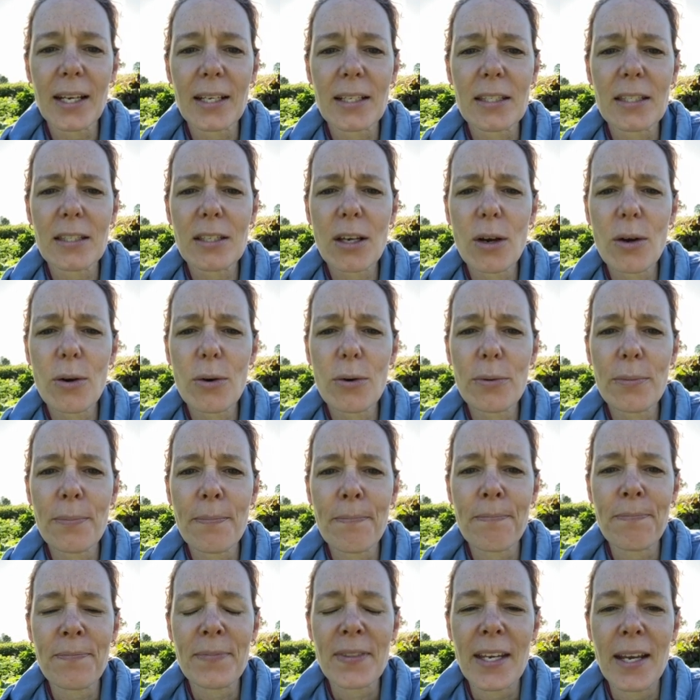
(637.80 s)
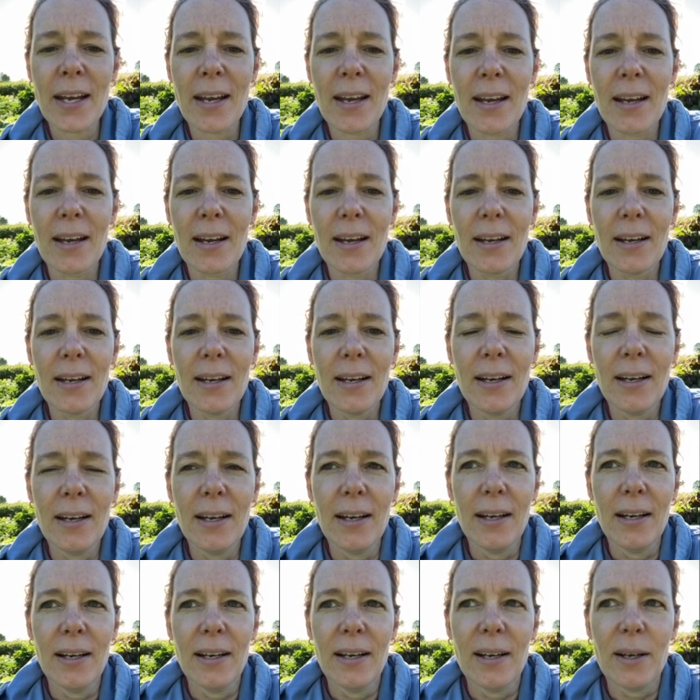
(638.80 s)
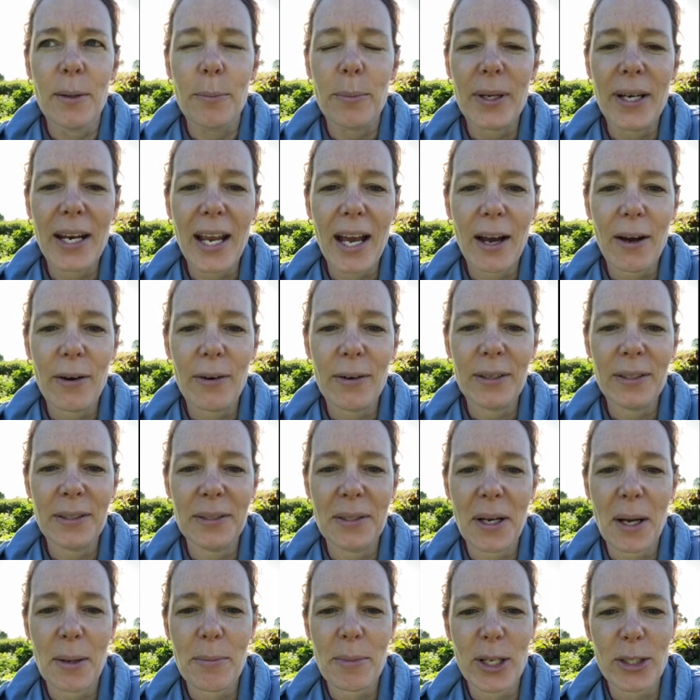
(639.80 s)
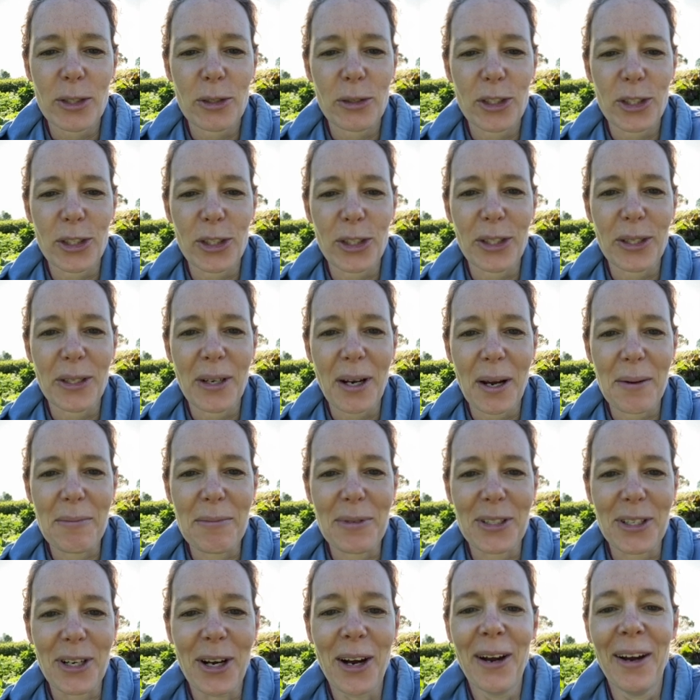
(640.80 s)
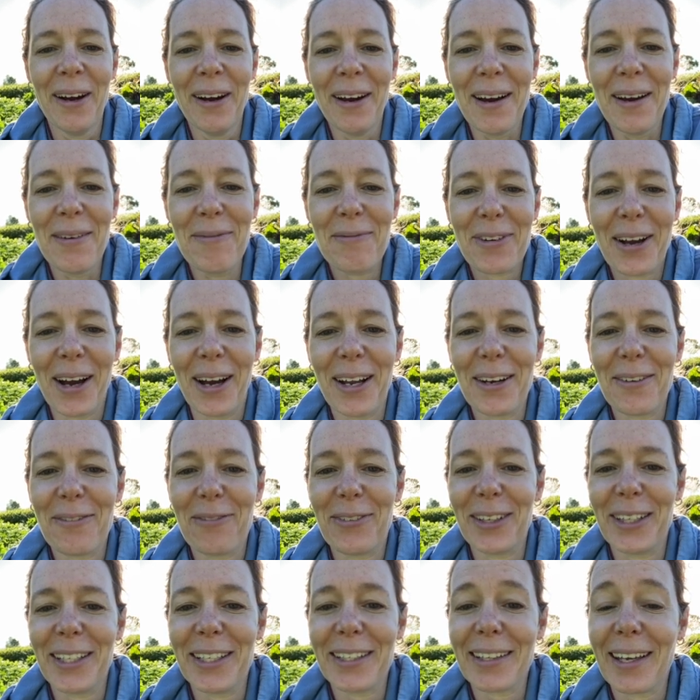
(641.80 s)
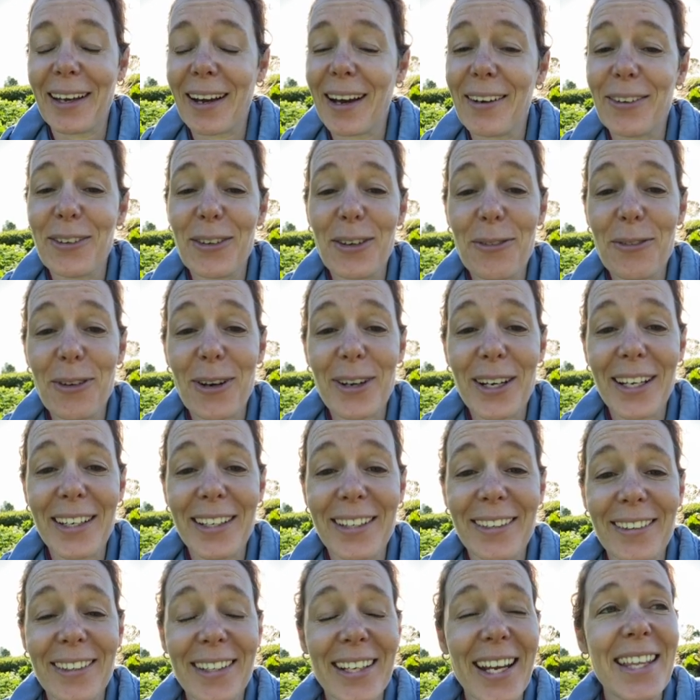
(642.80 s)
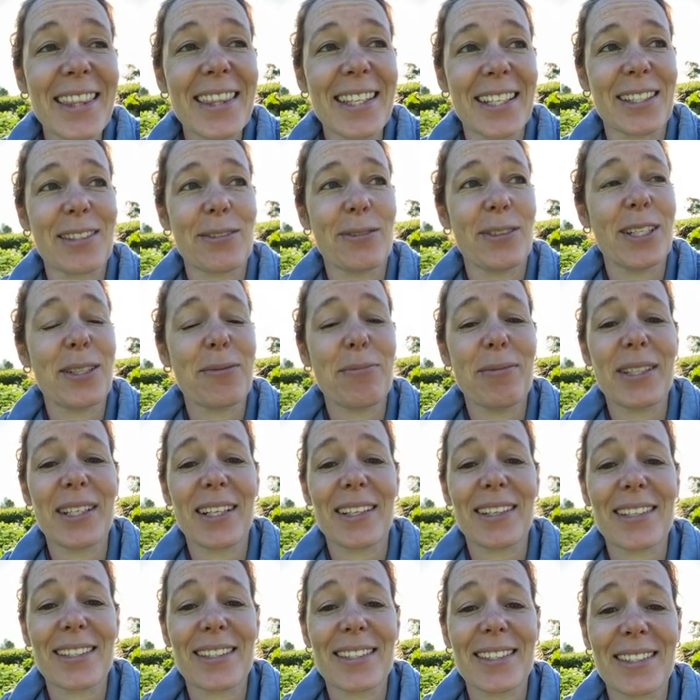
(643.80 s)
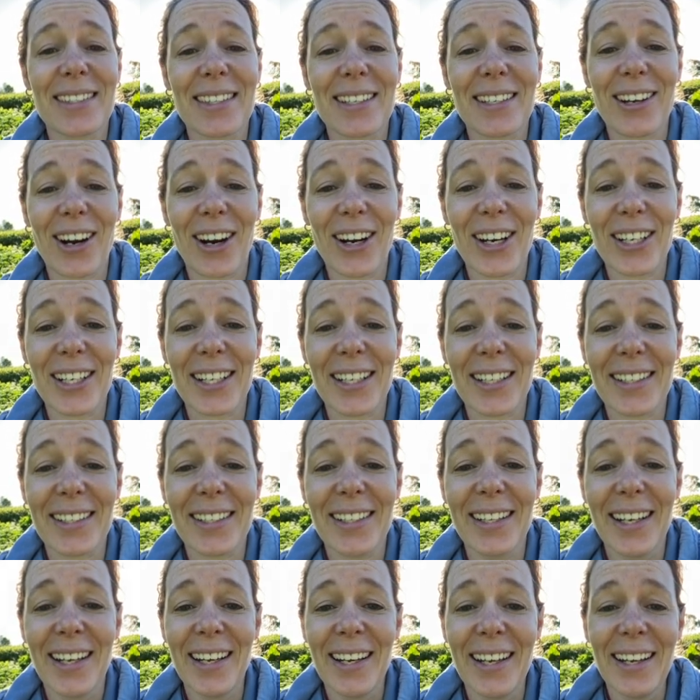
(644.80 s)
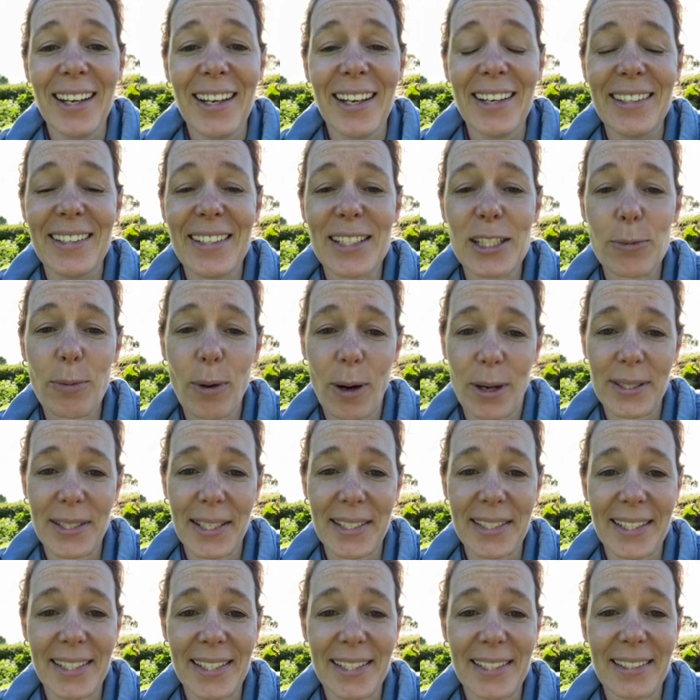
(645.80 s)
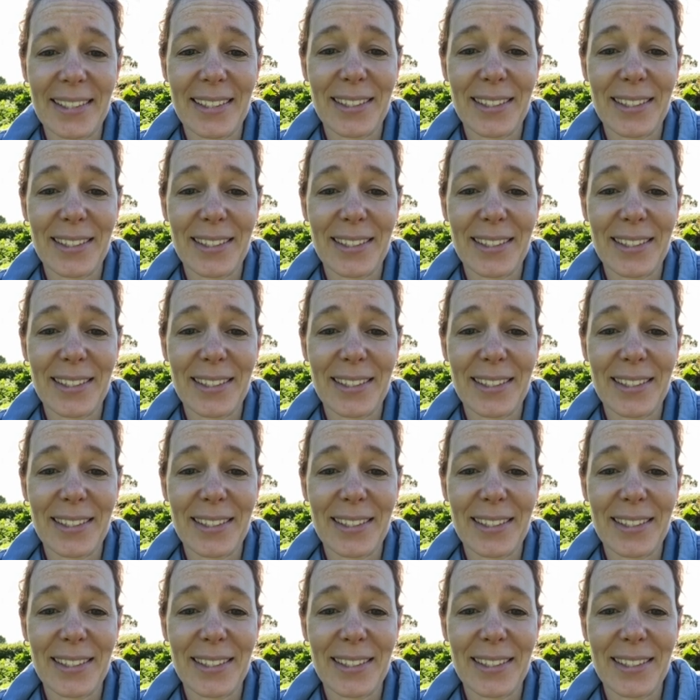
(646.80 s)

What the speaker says: So, but now I'm not so sure. I'm kind of feeling like I don't know if I'll get here again this week because the garden needs processing.